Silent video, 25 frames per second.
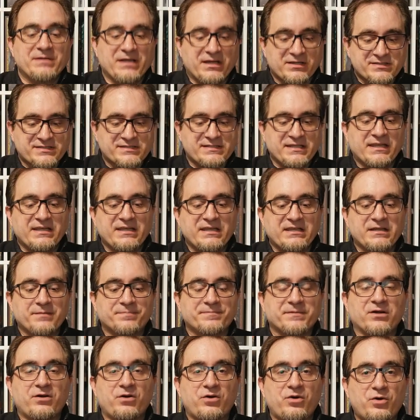Now setting
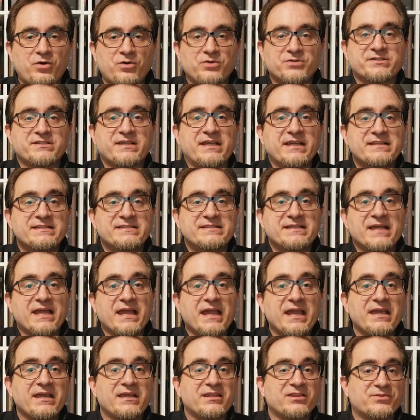up the holes can
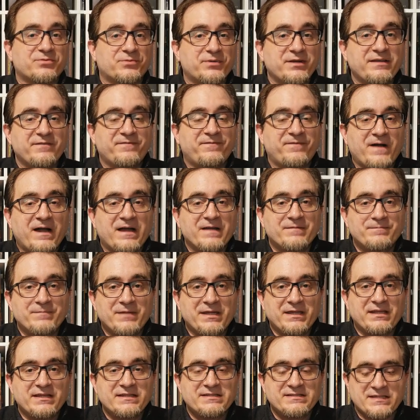take 3 to 5
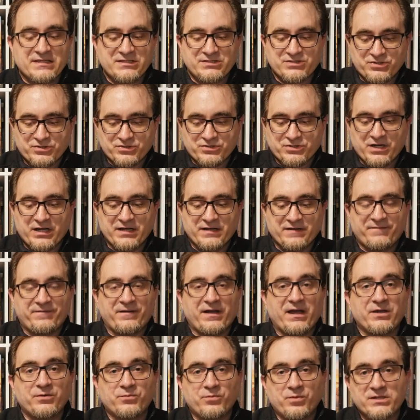minutes as you're trying to
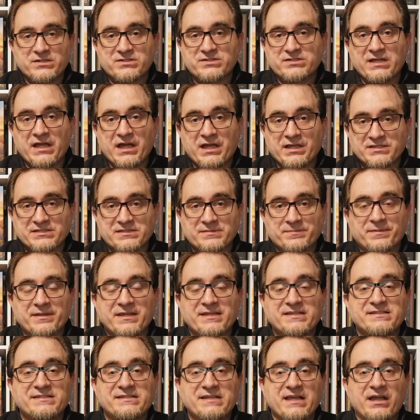find which tiles to
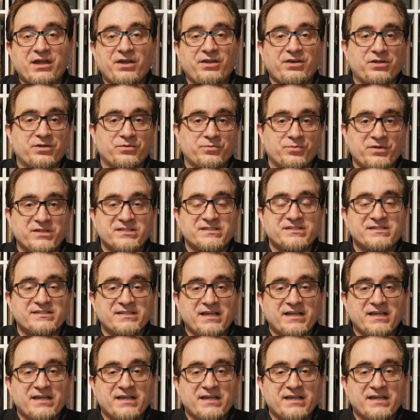place down on which